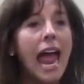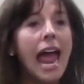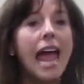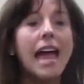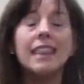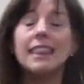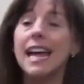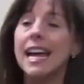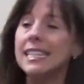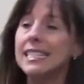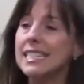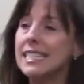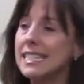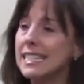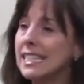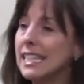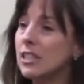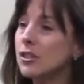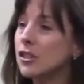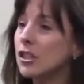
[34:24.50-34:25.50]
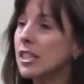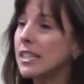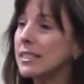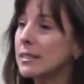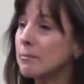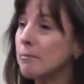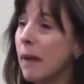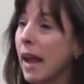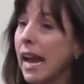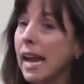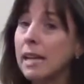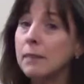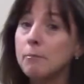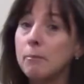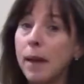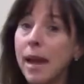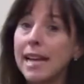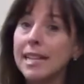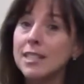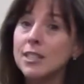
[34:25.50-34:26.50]
And that decision is
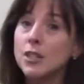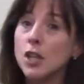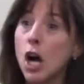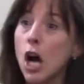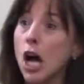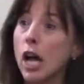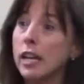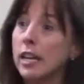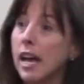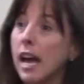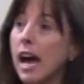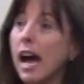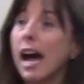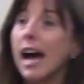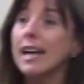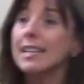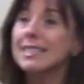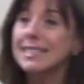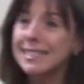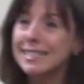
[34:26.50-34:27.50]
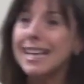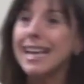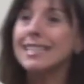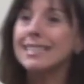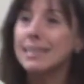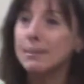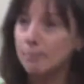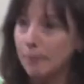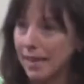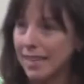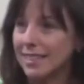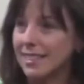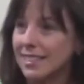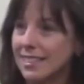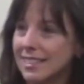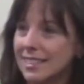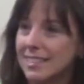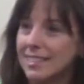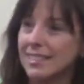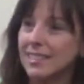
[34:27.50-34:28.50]
made based on
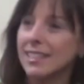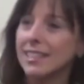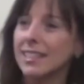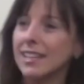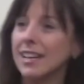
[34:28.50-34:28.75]
assessments,